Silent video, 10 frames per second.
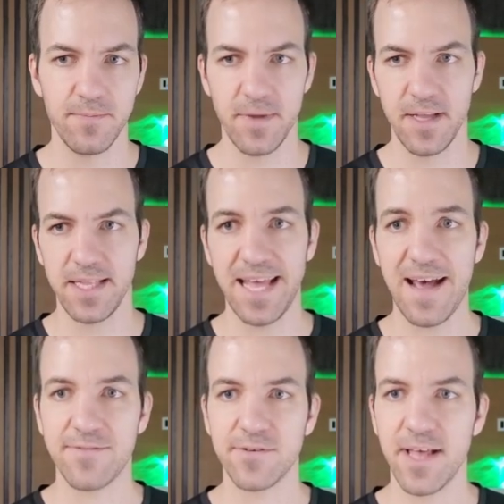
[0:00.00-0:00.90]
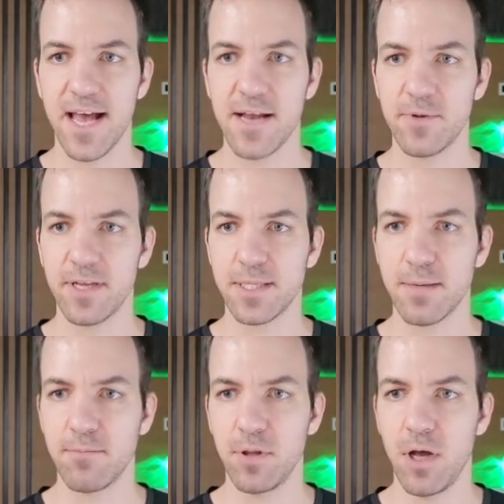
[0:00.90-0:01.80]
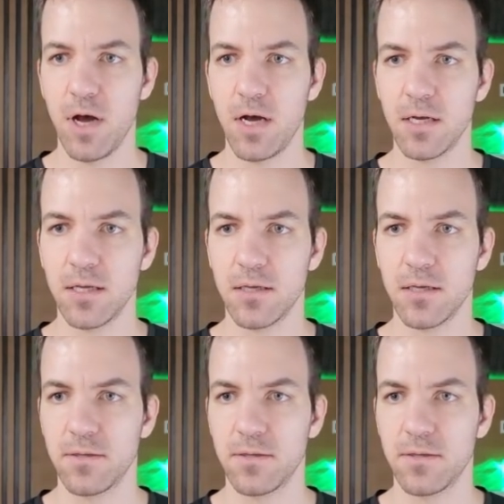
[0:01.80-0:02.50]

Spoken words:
And then after that, we can say blog